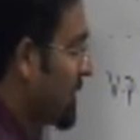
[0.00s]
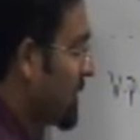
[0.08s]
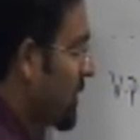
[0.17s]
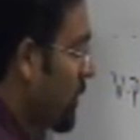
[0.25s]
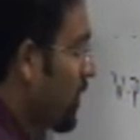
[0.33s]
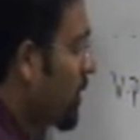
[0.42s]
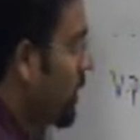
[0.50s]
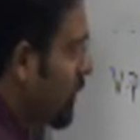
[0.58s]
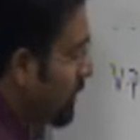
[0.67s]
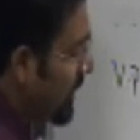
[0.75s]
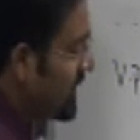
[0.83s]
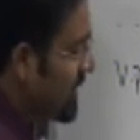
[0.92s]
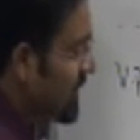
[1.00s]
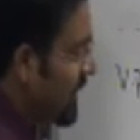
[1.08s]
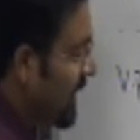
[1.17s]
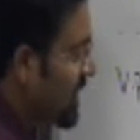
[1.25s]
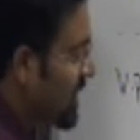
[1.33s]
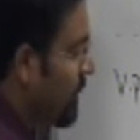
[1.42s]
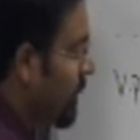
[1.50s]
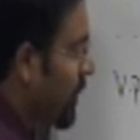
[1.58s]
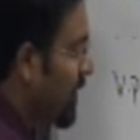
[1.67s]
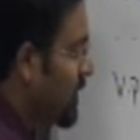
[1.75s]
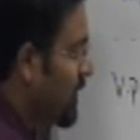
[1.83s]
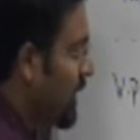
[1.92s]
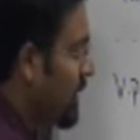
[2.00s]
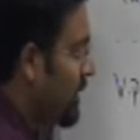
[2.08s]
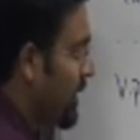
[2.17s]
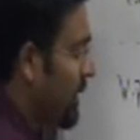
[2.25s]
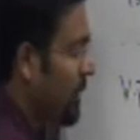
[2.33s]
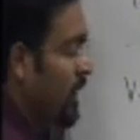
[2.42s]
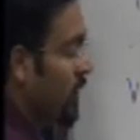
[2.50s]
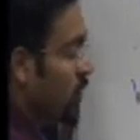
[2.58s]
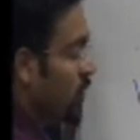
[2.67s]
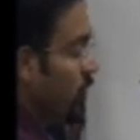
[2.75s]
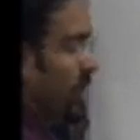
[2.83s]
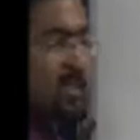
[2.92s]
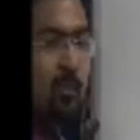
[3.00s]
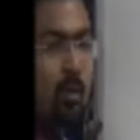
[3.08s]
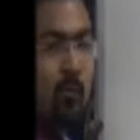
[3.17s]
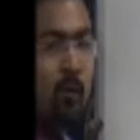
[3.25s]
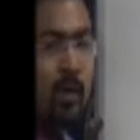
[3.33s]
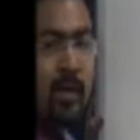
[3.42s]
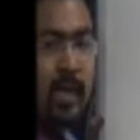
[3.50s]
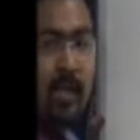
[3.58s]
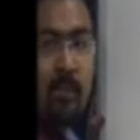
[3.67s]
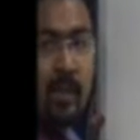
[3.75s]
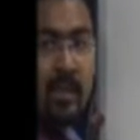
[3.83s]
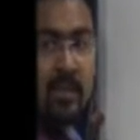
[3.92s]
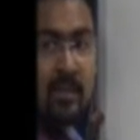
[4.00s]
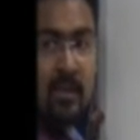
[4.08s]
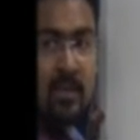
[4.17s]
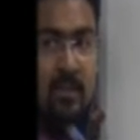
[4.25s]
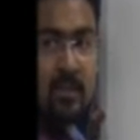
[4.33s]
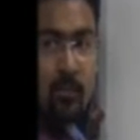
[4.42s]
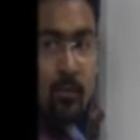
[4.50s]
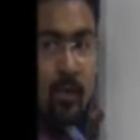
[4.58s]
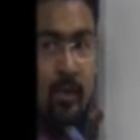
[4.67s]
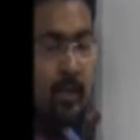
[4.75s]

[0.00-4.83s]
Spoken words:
or B is exerting less vapor pressure than A. So A is more volatile, B is less volatile.